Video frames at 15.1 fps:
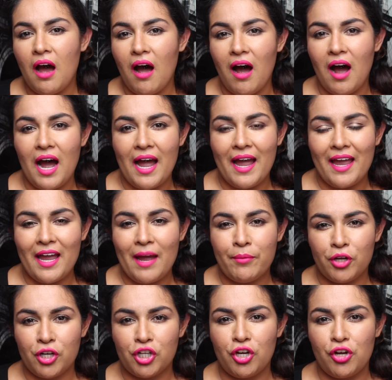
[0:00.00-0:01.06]
I am
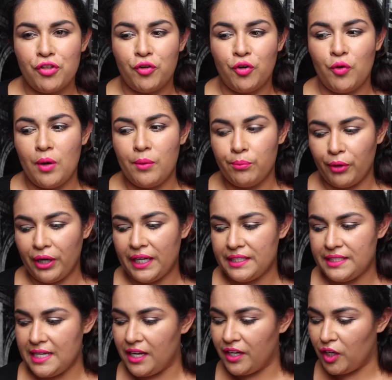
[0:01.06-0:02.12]
going to go through and
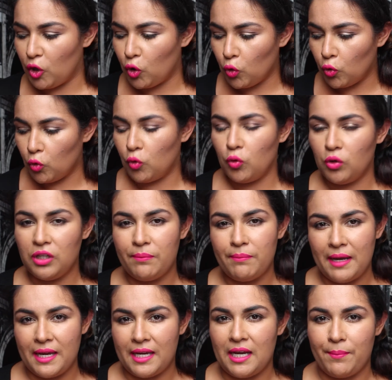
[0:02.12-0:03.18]
break down all the
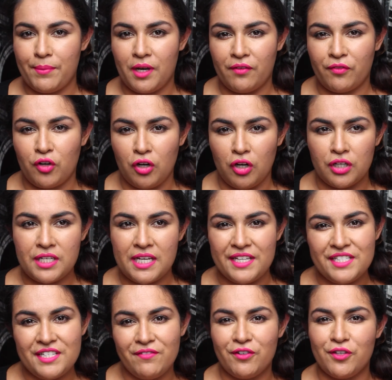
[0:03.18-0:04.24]
makeup that I've got in
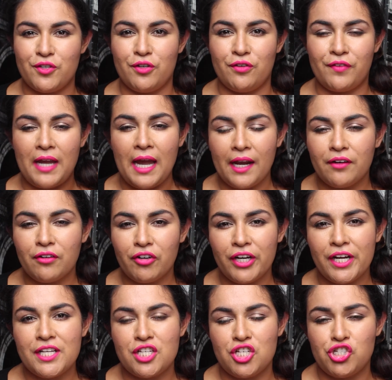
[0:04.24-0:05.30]
different sort of
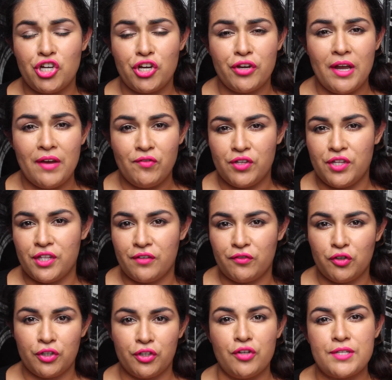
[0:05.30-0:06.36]
categories and show you everything they've
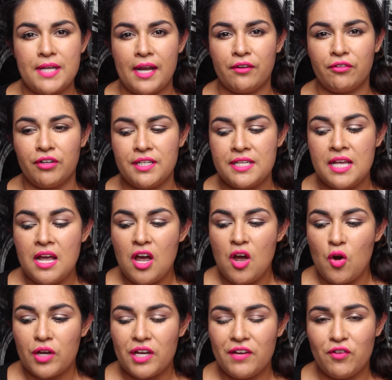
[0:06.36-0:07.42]
got in those categories.
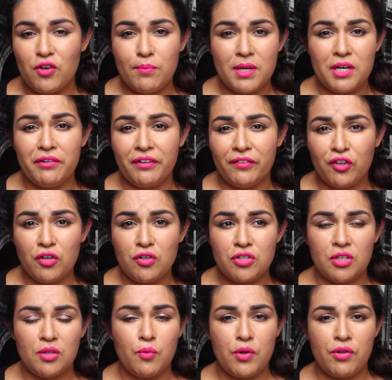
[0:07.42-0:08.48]
Give you mini reviews
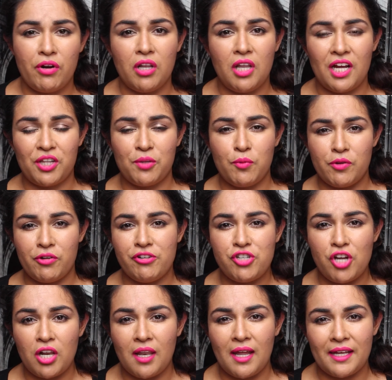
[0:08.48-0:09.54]
on them, whether I like them, whether I
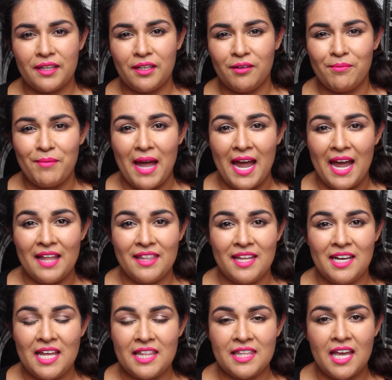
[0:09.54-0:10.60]
don't like them, and
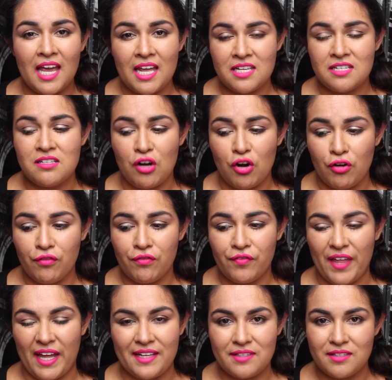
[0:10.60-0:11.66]
then at the end
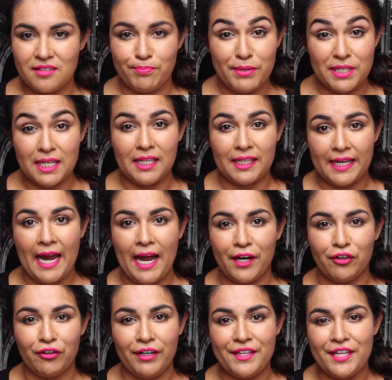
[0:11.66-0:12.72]
of that particular
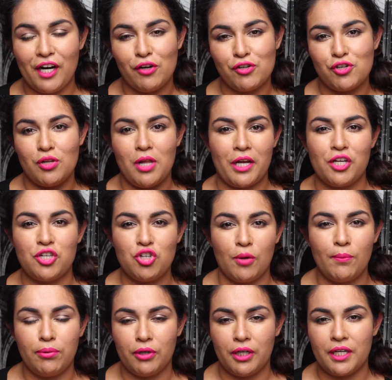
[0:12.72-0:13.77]
category then I'll do like a
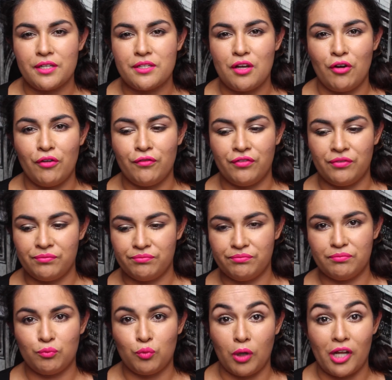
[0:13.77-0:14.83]
top products of
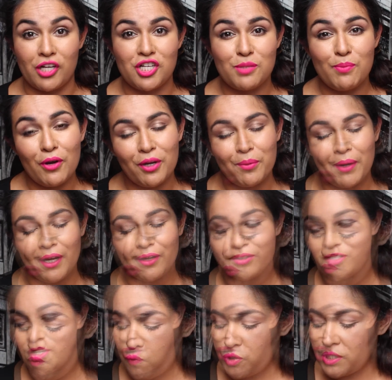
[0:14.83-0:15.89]
what I just spoke
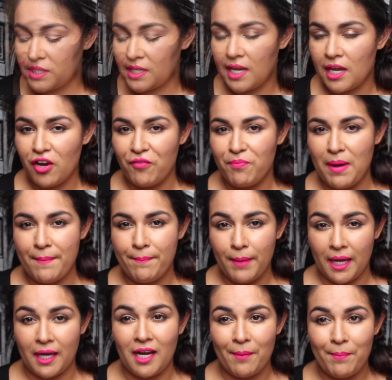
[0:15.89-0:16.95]
about. So to kick off my
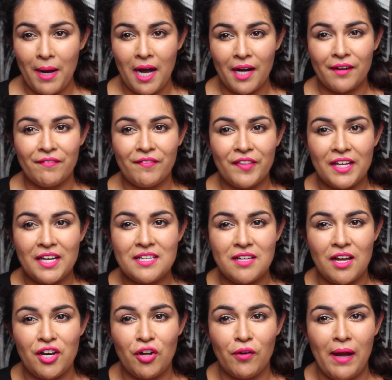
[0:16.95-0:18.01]
makeup part of things,
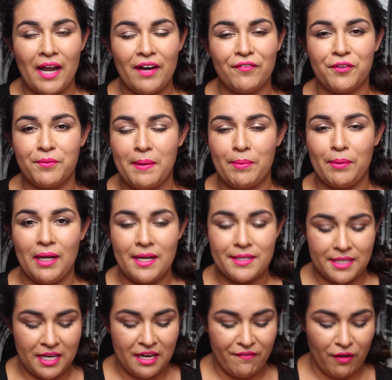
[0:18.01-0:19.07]
I know I had a few people
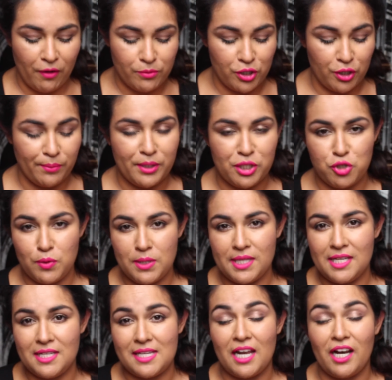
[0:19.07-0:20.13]
asking if I was going to be doing
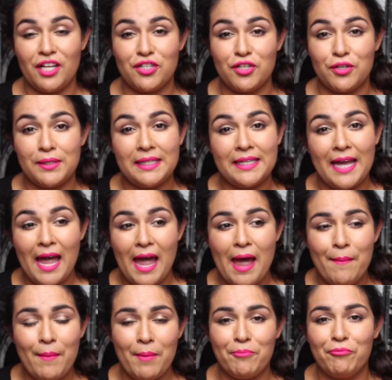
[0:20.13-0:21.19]
this, and I certainly
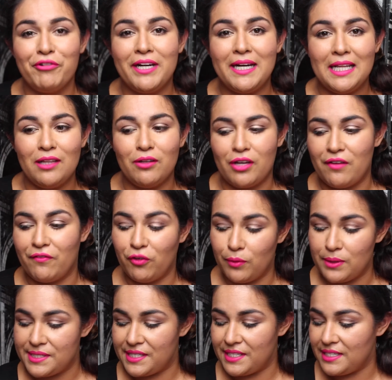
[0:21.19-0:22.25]
am. I'm really looking
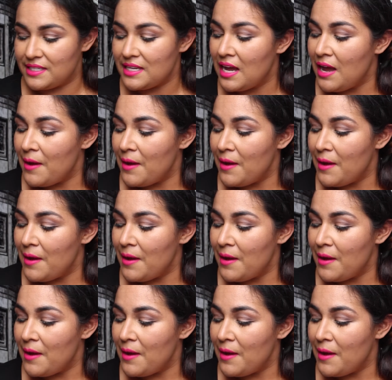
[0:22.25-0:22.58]
forward to this.